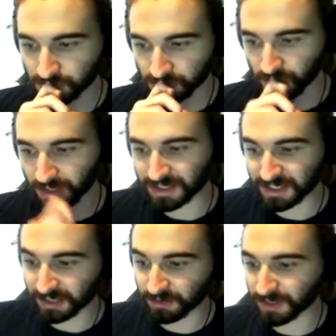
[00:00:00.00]
So
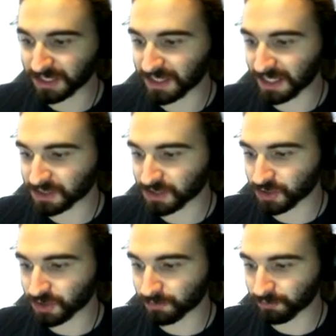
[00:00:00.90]
ideally, we need that to
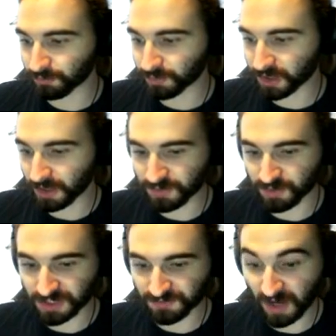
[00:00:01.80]
come
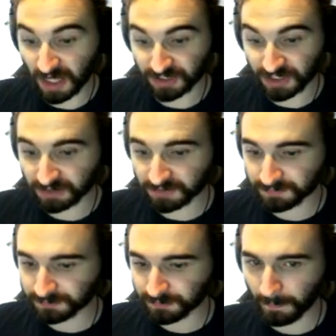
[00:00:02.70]
to us faster.
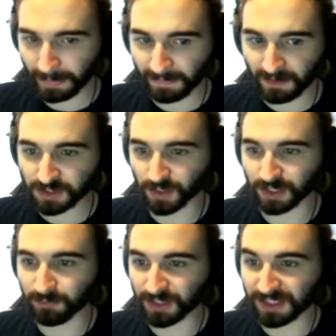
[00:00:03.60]
So
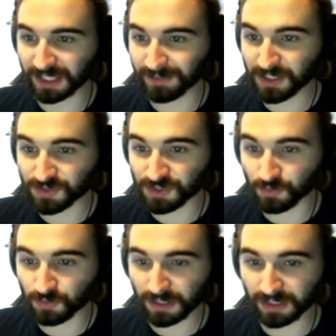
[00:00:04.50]
I can put in the elementary
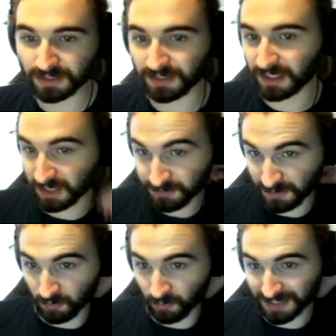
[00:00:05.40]
school, and then these
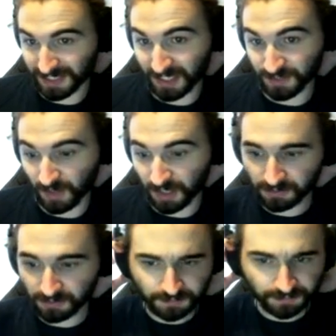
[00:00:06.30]
people will be satisfied.